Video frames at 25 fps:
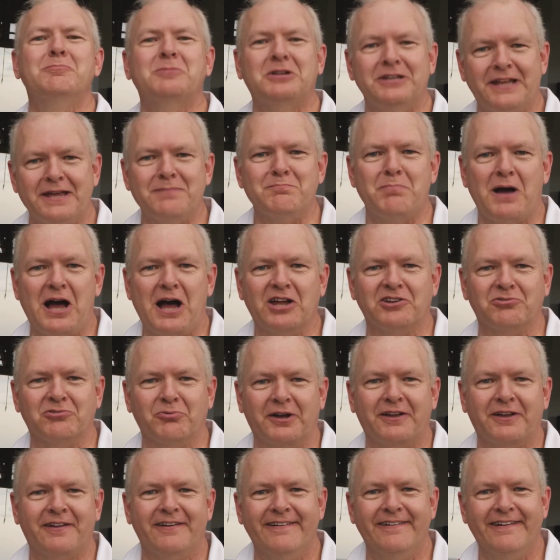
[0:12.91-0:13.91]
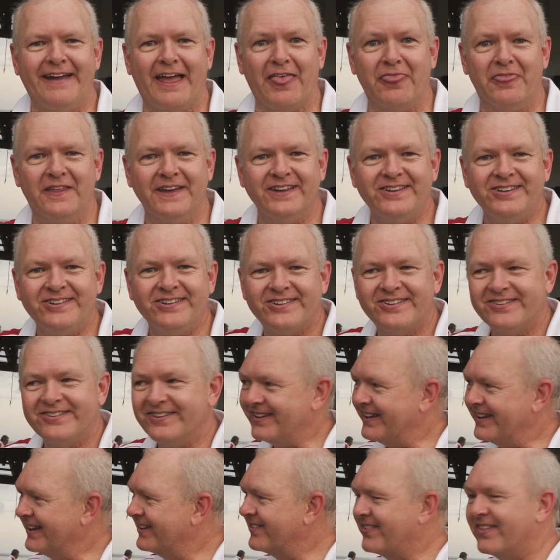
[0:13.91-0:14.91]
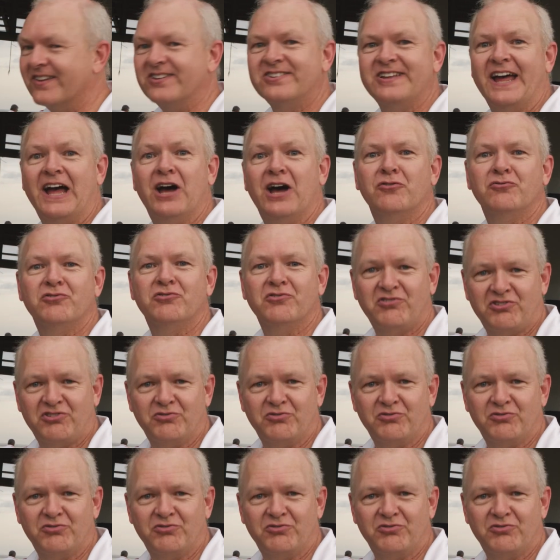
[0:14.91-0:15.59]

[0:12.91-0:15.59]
Glen Boswick, and this is The Sound of